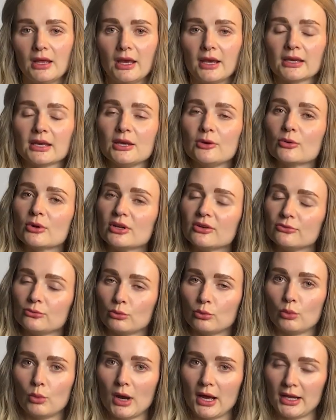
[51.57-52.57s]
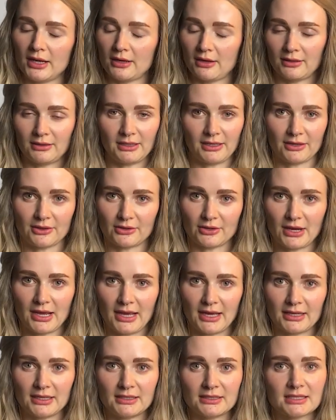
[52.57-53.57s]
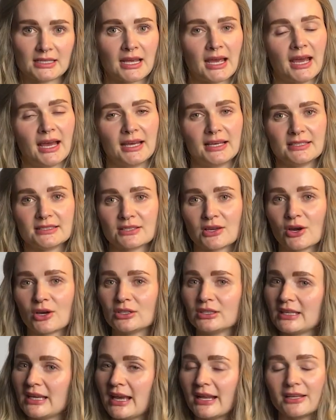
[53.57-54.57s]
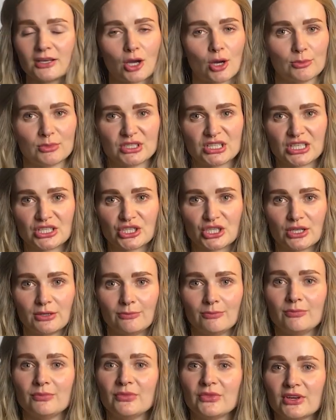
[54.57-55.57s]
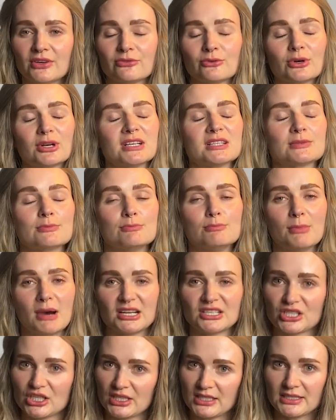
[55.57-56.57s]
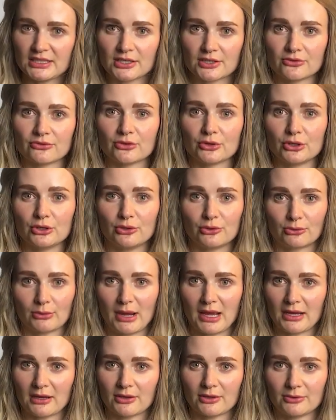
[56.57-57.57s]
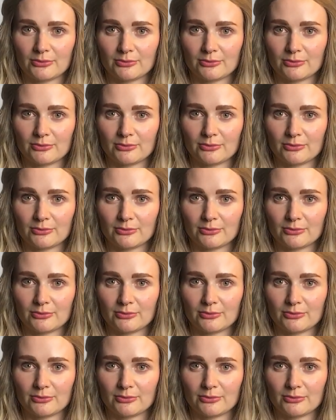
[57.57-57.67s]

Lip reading: A keyword of 1, on the other hand, has hardly any competition. Therefore, it's much easier for you to rank.